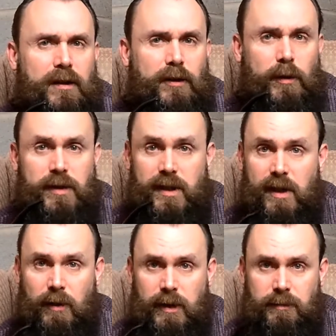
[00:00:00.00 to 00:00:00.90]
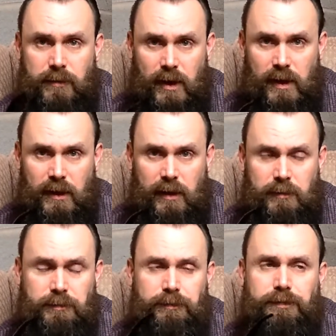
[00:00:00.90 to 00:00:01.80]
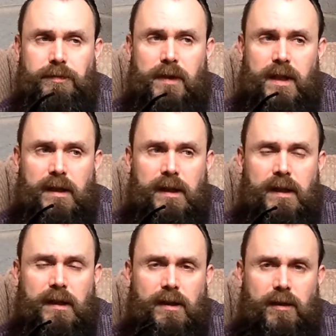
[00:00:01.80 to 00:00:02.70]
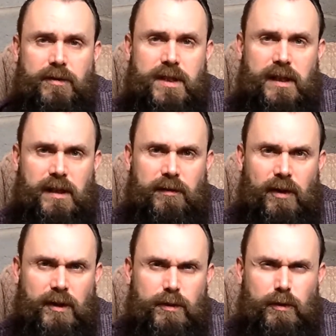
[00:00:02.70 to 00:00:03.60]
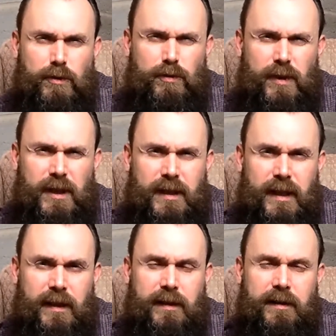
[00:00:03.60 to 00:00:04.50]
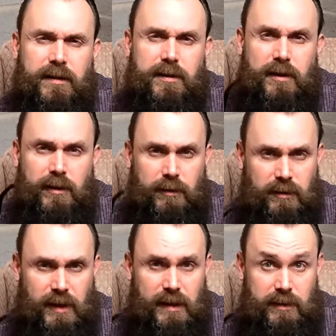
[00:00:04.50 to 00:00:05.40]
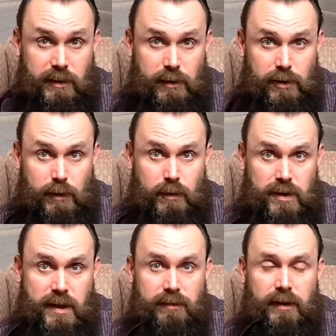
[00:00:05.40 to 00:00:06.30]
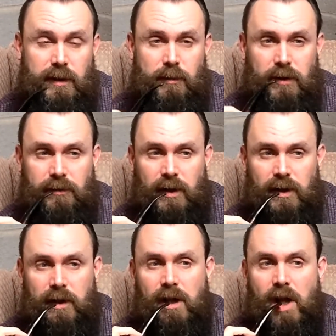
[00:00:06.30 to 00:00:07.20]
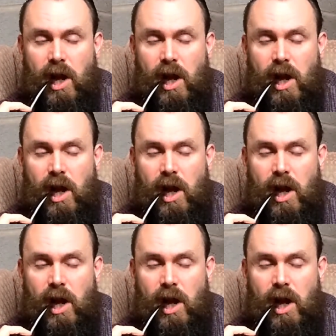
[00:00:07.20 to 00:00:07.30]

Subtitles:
although I did go in early on, obviously the advice wasn't really there. So yes, YouTube was definitely my friend.